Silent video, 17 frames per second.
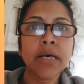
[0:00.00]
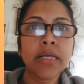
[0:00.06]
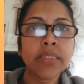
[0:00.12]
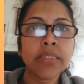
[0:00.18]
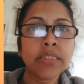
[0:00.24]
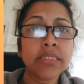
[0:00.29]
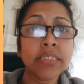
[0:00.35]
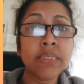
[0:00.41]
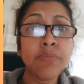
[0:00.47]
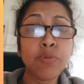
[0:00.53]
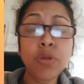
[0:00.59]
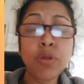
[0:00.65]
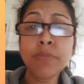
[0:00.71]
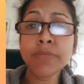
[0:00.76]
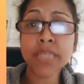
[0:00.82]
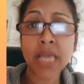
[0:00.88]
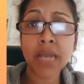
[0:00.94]

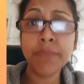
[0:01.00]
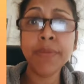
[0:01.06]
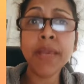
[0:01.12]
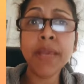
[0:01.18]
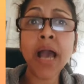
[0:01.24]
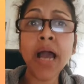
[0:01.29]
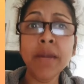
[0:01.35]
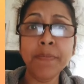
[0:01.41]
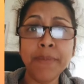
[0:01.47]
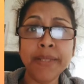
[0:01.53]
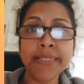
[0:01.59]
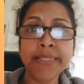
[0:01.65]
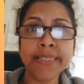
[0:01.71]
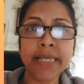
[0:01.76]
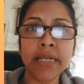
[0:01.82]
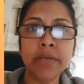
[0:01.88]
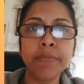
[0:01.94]
Symptoms can be
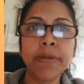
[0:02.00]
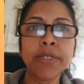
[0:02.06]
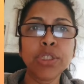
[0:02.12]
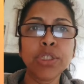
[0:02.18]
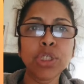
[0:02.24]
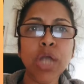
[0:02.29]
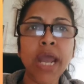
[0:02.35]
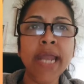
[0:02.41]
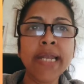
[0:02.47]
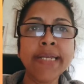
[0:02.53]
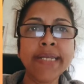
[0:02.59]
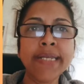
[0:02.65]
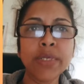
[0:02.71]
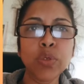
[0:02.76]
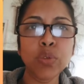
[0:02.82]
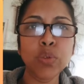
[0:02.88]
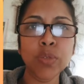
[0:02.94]
unpleasant, but child
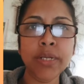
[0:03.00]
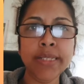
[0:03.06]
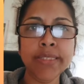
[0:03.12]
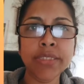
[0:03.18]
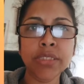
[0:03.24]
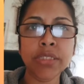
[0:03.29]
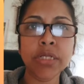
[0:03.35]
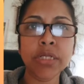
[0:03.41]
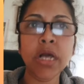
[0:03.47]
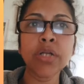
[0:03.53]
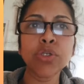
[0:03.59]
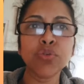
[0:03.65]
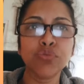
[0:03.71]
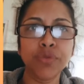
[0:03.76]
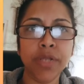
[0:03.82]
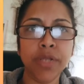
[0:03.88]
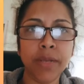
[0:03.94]
usually start
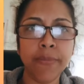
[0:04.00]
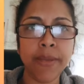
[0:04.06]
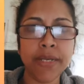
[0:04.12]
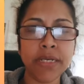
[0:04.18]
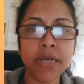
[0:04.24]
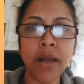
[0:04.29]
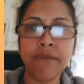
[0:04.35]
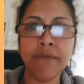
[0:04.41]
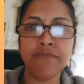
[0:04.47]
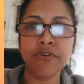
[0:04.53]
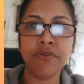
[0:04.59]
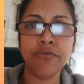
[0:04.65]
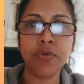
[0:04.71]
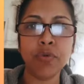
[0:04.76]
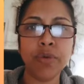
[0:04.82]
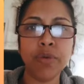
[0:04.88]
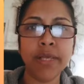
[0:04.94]
to feel better after a
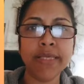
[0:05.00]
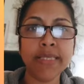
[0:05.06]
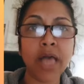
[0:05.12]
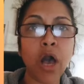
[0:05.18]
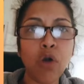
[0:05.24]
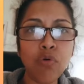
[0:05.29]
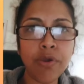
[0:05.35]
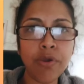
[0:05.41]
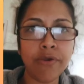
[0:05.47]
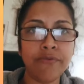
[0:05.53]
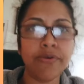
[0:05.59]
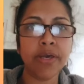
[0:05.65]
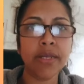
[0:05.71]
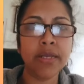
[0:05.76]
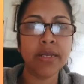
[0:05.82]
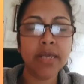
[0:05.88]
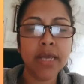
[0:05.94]
few days.
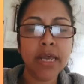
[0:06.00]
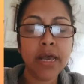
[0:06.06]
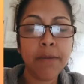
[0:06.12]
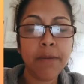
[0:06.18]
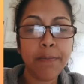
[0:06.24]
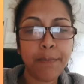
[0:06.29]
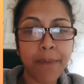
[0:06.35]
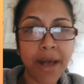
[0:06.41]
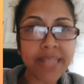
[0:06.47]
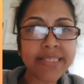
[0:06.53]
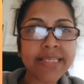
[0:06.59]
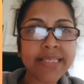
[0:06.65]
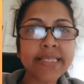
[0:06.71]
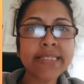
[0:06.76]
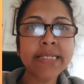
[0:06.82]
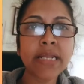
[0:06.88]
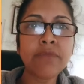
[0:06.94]
However,
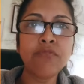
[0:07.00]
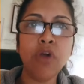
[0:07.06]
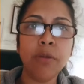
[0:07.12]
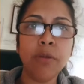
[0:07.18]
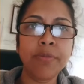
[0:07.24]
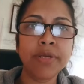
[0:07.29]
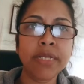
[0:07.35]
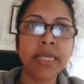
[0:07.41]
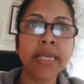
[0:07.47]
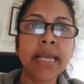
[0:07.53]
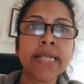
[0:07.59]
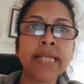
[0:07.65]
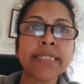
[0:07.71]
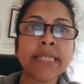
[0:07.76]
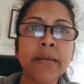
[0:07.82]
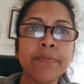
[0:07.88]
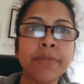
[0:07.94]
persistent vomiting
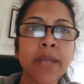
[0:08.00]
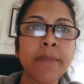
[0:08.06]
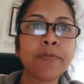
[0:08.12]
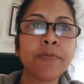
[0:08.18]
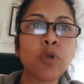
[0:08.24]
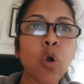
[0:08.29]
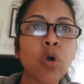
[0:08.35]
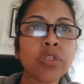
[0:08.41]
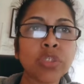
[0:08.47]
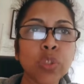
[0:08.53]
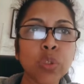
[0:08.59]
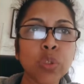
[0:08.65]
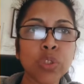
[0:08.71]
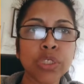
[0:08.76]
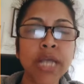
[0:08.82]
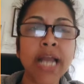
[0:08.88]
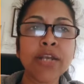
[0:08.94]
can sometimes cause
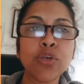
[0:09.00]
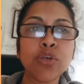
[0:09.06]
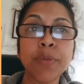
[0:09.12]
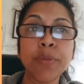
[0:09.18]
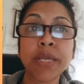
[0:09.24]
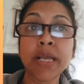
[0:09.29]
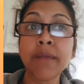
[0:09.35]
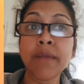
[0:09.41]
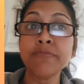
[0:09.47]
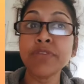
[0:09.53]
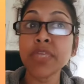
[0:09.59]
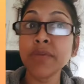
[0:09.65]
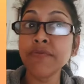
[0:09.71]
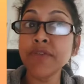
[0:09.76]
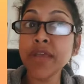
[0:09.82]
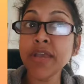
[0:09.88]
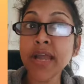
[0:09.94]
your child to become
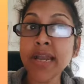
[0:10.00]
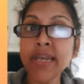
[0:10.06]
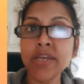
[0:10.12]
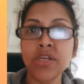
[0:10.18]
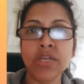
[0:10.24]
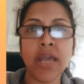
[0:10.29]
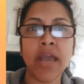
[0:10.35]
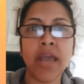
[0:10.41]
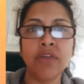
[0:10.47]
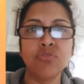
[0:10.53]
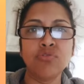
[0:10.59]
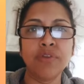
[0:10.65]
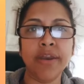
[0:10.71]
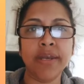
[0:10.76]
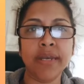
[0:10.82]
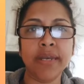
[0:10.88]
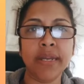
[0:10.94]
severely
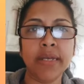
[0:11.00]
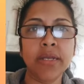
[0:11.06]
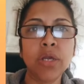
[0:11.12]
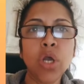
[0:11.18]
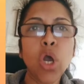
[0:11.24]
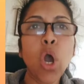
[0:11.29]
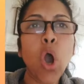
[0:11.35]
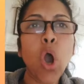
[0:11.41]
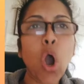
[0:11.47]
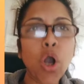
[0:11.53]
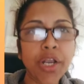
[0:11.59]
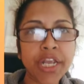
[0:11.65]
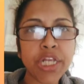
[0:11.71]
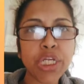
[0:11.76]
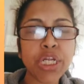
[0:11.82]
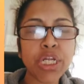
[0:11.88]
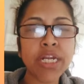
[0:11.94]
dehydrated.
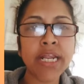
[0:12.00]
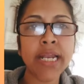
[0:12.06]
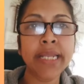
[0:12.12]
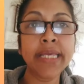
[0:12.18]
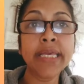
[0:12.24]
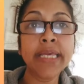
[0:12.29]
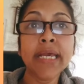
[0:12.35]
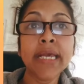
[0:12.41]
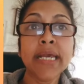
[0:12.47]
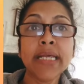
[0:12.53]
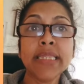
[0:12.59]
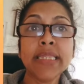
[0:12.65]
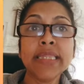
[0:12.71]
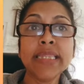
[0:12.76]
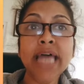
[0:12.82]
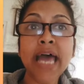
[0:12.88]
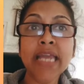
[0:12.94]
Occasionally,
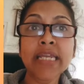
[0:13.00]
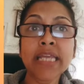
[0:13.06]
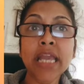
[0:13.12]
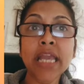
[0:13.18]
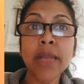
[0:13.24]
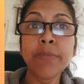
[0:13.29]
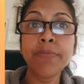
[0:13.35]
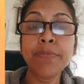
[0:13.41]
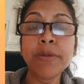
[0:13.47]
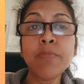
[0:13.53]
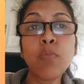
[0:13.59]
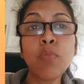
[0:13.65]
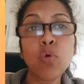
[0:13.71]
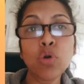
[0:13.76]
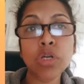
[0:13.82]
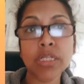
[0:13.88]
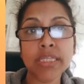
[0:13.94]
that can be
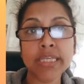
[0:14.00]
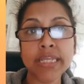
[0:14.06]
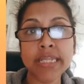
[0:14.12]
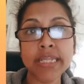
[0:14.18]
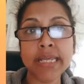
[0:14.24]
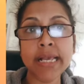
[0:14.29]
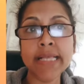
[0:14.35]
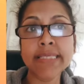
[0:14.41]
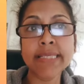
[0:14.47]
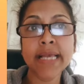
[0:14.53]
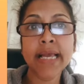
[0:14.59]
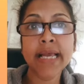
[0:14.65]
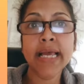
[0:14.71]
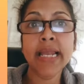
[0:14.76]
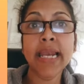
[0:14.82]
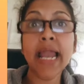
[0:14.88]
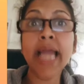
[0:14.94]
more serious,
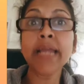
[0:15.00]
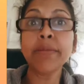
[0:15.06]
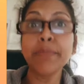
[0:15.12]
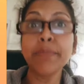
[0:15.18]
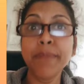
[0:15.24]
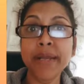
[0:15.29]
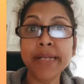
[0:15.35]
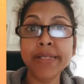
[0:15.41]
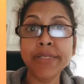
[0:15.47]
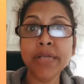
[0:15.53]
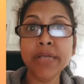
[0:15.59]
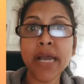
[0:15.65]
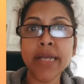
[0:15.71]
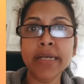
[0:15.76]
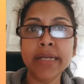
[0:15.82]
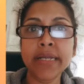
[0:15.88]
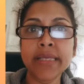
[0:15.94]
like
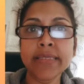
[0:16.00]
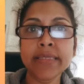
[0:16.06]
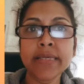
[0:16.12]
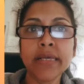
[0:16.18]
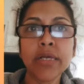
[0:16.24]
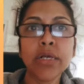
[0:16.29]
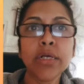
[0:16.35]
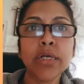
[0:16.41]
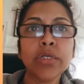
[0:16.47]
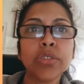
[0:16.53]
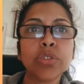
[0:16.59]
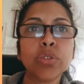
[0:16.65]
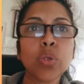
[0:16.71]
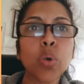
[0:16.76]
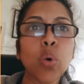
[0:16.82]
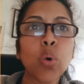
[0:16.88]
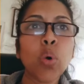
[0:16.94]
meningitis.
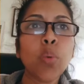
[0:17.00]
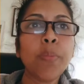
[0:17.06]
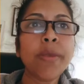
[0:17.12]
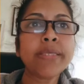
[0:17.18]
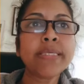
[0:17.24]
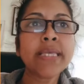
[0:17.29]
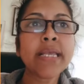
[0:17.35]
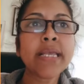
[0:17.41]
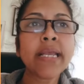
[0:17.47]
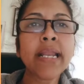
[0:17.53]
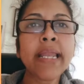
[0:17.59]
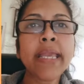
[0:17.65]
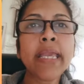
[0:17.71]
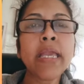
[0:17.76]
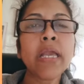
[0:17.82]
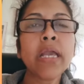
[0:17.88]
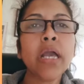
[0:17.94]
So
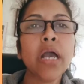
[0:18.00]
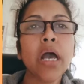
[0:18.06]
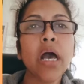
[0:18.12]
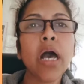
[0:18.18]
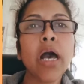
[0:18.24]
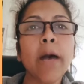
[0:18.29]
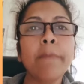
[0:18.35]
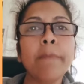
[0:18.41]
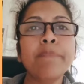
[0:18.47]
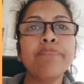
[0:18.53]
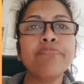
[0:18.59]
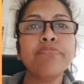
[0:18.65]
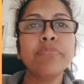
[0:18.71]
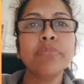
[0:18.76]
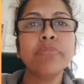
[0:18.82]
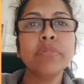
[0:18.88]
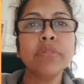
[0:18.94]
basically,
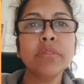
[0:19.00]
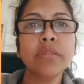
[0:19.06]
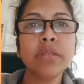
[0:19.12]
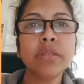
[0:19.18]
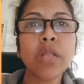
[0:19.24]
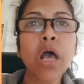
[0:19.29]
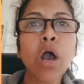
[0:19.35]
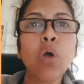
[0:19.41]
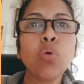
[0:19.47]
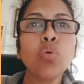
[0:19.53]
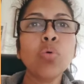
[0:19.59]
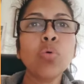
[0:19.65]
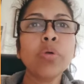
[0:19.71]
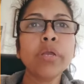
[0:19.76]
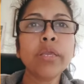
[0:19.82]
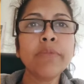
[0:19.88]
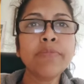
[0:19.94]
now
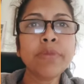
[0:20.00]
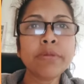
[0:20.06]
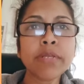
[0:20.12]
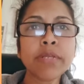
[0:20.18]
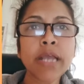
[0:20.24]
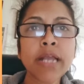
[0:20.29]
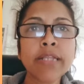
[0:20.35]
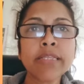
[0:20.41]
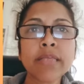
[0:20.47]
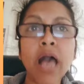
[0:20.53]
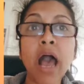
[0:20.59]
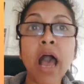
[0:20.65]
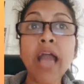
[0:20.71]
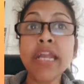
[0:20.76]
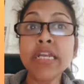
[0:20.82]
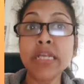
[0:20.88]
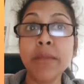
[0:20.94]
if the child is
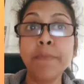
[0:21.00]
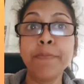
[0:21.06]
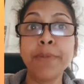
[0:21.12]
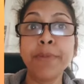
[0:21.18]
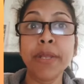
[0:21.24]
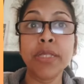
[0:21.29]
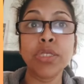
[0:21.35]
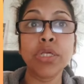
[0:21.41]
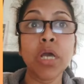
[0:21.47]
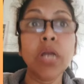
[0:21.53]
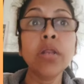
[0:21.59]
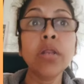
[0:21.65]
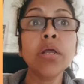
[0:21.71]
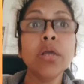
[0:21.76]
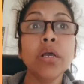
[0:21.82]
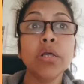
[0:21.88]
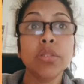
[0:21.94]
high
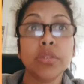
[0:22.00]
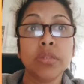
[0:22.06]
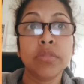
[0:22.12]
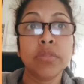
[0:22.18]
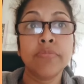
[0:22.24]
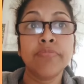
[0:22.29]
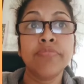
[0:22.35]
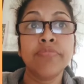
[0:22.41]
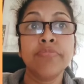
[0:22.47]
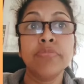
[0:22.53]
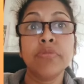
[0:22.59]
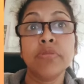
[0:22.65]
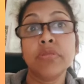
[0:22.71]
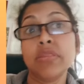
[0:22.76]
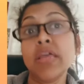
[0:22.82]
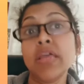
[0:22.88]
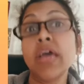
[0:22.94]
temperature,
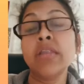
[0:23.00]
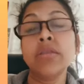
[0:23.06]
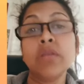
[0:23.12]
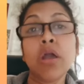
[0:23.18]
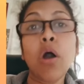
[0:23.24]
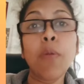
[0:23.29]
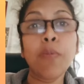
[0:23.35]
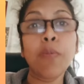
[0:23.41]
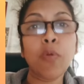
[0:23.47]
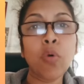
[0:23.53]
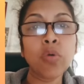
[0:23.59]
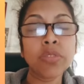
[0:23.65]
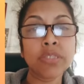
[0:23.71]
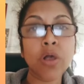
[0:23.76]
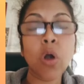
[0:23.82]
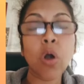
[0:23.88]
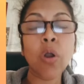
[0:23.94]
then of
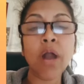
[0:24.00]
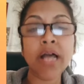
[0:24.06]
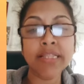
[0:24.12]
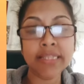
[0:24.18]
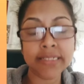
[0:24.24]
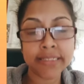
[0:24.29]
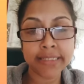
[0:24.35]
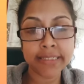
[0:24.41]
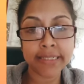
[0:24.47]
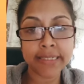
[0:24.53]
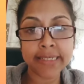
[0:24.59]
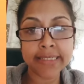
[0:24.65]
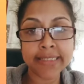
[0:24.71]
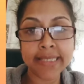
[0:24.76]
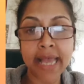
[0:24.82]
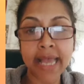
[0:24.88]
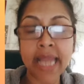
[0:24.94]
course, or other
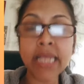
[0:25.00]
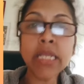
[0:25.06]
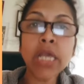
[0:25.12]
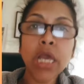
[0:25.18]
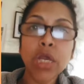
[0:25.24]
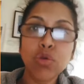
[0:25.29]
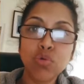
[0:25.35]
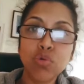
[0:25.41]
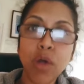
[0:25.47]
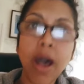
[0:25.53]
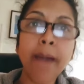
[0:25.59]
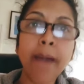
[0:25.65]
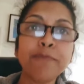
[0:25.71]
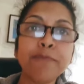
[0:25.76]
serious sign, you have